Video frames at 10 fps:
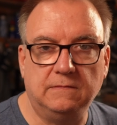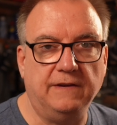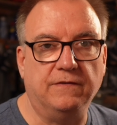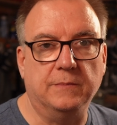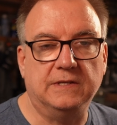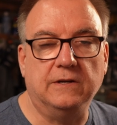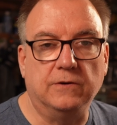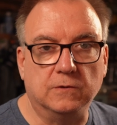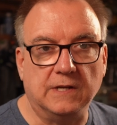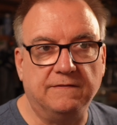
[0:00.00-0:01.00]
different
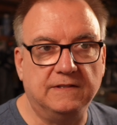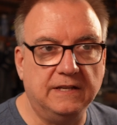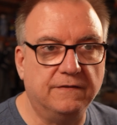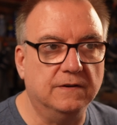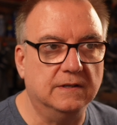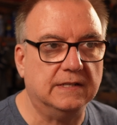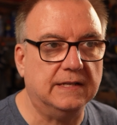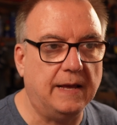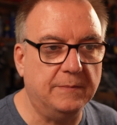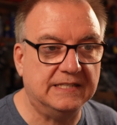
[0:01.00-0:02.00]
materials have different
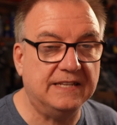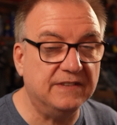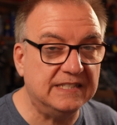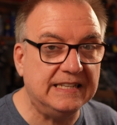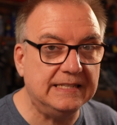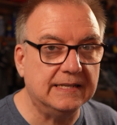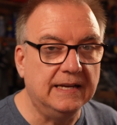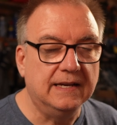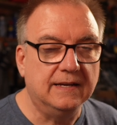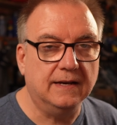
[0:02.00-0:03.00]
emissivities.
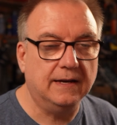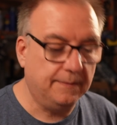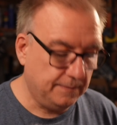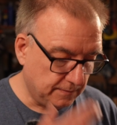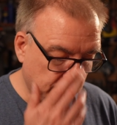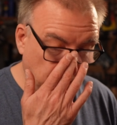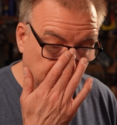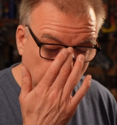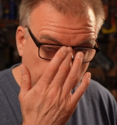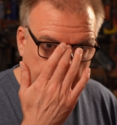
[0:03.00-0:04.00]
It's
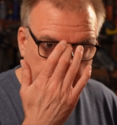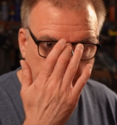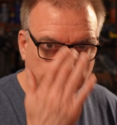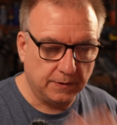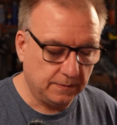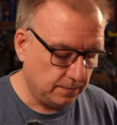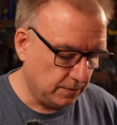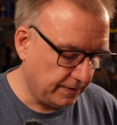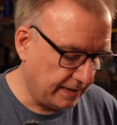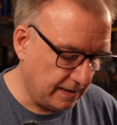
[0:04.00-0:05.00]
worth looking up
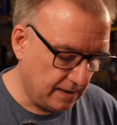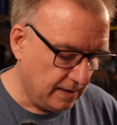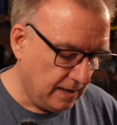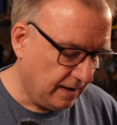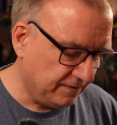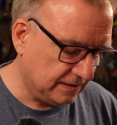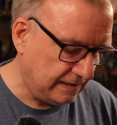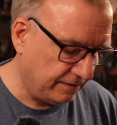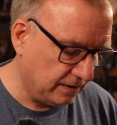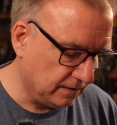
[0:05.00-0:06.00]
what they are. I've just
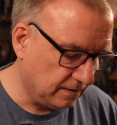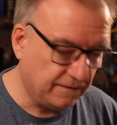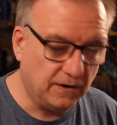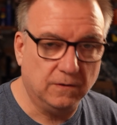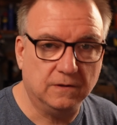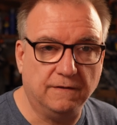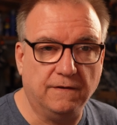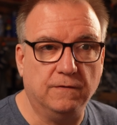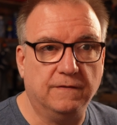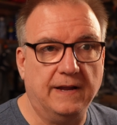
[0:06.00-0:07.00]
left it on the
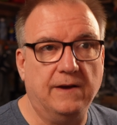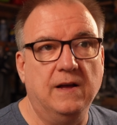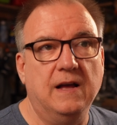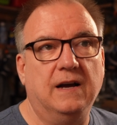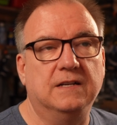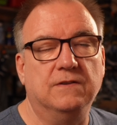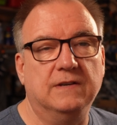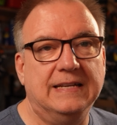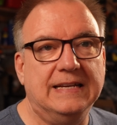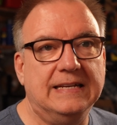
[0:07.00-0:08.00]
default for now. I don't
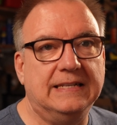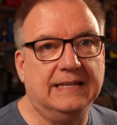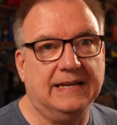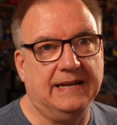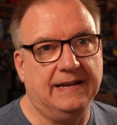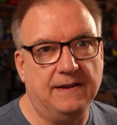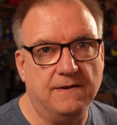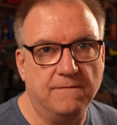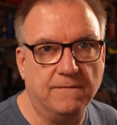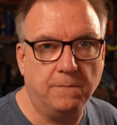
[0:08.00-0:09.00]
need
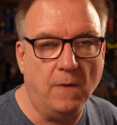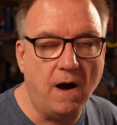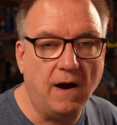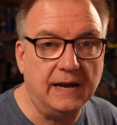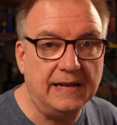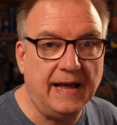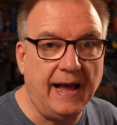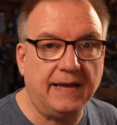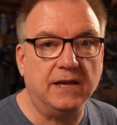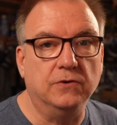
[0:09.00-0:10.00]
a highly
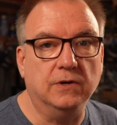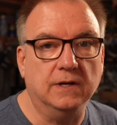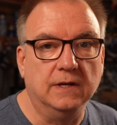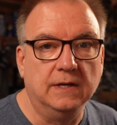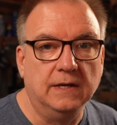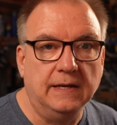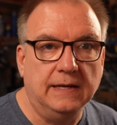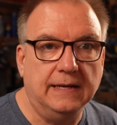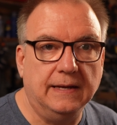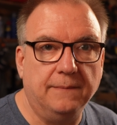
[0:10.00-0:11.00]
accurate
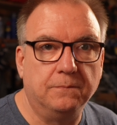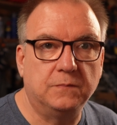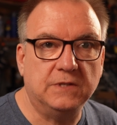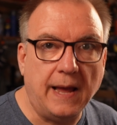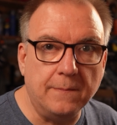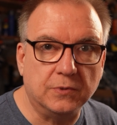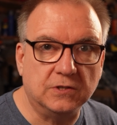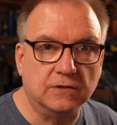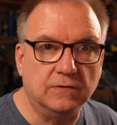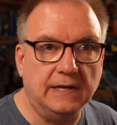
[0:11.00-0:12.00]

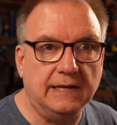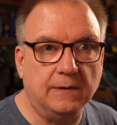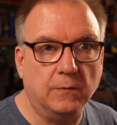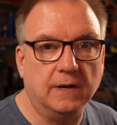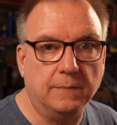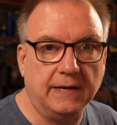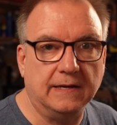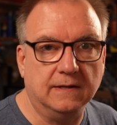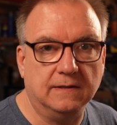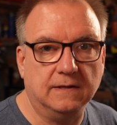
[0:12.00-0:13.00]
temperature reading when I'm
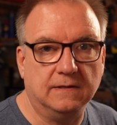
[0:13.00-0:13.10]
making a